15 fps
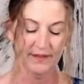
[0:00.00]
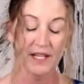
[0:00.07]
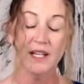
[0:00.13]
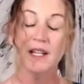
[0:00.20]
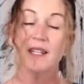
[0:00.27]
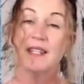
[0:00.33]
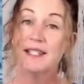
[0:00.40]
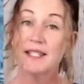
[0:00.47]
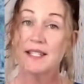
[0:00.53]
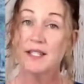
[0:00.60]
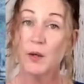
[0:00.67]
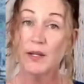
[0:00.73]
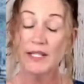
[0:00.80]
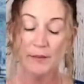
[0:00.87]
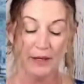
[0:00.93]
This is
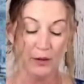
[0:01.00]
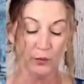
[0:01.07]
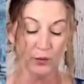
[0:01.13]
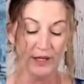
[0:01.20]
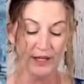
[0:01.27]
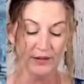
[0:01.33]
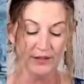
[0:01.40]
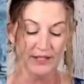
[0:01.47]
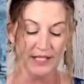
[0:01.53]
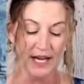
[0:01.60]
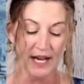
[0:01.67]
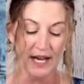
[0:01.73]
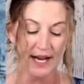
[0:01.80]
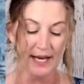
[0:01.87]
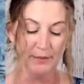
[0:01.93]
going to be real
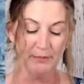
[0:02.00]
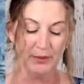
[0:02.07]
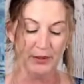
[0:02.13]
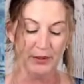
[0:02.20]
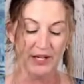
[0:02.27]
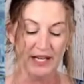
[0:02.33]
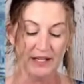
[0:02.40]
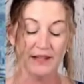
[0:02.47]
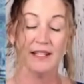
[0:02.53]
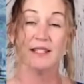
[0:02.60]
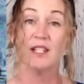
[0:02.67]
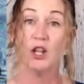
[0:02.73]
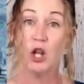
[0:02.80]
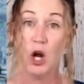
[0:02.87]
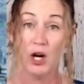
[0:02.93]
time burning this
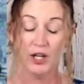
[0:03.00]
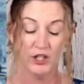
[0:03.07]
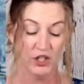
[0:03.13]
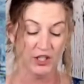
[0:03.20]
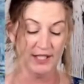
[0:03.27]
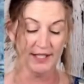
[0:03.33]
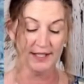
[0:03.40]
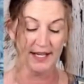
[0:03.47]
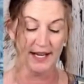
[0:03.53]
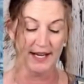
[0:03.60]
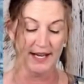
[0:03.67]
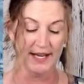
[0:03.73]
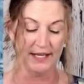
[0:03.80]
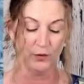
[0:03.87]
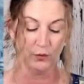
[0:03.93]
large
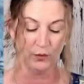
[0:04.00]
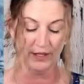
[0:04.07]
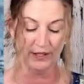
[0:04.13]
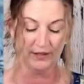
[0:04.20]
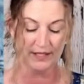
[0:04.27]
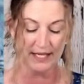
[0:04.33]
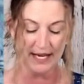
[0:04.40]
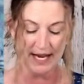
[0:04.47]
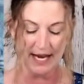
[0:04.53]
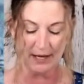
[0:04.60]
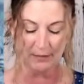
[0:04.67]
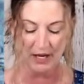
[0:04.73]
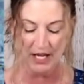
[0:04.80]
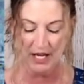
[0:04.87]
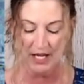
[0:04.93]
design real
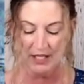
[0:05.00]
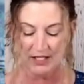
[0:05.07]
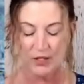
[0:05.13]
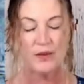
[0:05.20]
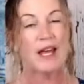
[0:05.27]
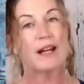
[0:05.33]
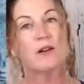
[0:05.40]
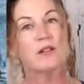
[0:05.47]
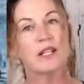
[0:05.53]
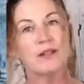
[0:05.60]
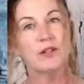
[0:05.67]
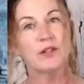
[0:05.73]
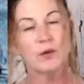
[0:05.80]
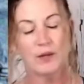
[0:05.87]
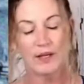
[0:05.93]
time. So that'll give
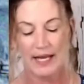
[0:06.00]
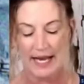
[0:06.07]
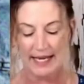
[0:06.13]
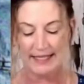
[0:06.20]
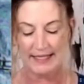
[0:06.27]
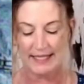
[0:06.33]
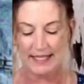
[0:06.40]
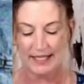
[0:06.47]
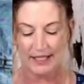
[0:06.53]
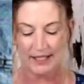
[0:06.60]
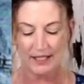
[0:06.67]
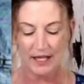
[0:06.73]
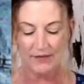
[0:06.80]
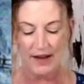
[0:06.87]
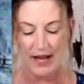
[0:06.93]
an idea
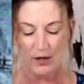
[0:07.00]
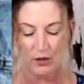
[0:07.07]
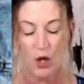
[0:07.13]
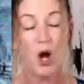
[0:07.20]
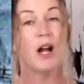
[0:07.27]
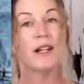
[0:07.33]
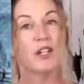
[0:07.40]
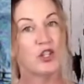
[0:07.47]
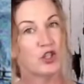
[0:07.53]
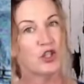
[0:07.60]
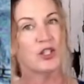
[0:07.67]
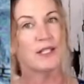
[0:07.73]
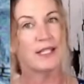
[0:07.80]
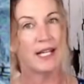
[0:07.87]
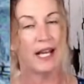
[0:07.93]
of how long it
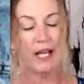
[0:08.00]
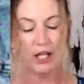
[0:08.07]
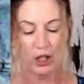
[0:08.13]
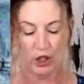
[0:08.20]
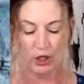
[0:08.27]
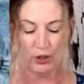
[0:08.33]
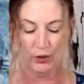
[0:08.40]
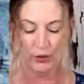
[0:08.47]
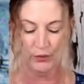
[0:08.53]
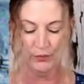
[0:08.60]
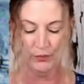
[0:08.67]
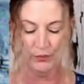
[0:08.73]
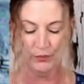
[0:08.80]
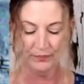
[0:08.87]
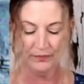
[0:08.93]
should take you
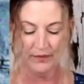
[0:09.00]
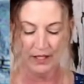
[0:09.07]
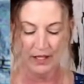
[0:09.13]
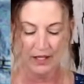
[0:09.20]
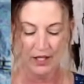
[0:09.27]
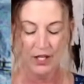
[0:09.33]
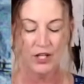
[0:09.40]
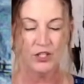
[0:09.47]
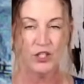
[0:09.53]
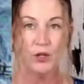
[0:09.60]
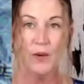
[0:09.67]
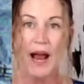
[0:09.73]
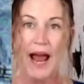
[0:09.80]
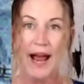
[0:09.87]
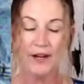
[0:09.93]
to
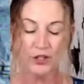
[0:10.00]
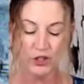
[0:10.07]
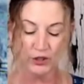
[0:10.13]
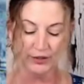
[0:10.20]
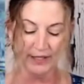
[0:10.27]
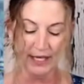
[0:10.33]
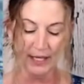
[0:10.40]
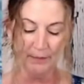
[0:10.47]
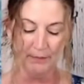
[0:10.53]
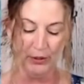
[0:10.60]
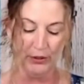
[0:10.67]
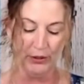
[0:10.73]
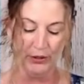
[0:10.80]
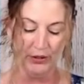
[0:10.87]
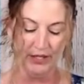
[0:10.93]
actually
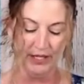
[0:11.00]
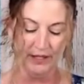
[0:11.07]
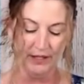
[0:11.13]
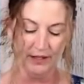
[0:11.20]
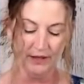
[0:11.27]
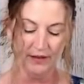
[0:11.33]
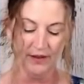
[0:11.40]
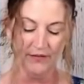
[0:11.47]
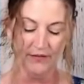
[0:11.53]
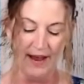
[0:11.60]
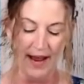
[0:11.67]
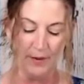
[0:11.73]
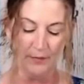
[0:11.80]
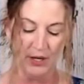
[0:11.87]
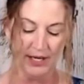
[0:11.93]
burn the
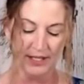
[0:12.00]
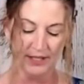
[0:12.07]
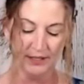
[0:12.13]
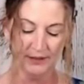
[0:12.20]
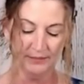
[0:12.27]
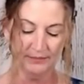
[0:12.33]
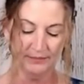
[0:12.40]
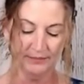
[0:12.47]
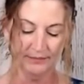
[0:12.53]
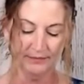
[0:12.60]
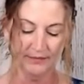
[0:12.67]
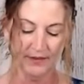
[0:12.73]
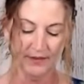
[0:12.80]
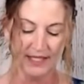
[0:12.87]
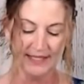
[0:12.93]
fabric.
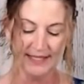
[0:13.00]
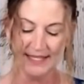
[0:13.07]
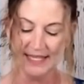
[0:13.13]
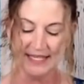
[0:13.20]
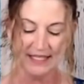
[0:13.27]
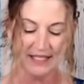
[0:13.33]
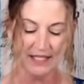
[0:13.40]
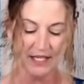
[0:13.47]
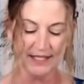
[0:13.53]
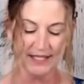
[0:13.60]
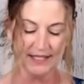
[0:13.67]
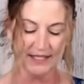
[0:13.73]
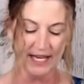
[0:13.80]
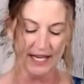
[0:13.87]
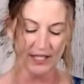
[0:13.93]
You can see it
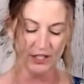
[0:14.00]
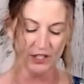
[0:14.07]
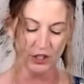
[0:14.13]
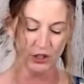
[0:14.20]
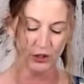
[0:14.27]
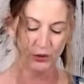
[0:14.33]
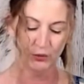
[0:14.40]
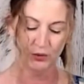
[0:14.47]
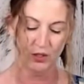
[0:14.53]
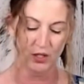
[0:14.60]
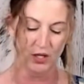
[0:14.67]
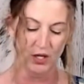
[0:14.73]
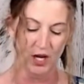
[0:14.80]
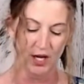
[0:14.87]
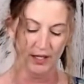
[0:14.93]
doesn't take too
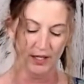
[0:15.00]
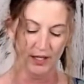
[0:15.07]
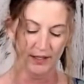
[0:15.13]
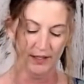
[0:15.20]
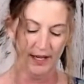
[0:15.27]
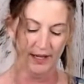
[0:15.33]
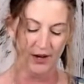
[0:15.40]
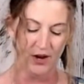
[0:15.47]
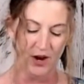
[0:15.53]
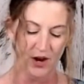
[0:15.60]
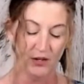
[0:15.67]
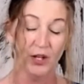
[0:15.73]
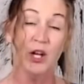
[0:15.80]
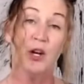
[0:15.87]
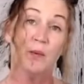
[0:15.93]
long at all.
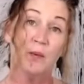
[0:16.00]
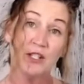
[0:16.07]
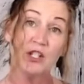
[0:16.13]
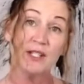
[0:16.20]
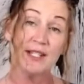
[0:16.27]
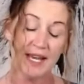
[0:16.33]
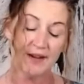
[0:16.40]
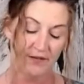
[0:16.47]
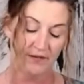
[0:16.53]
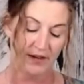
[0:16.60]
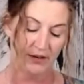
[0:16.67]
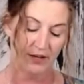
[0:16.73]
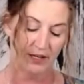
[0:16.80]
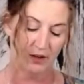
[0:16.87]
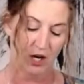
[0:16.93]
We just have a
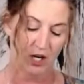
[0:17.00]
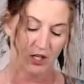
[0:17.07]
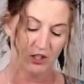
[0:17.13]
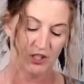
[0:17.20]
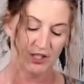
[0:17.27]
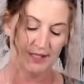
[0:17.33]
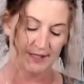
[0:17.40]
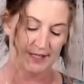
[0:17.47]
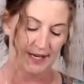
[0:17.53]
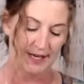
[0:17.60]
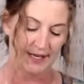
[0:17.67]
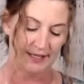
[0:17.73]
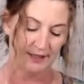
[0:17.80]
very large design.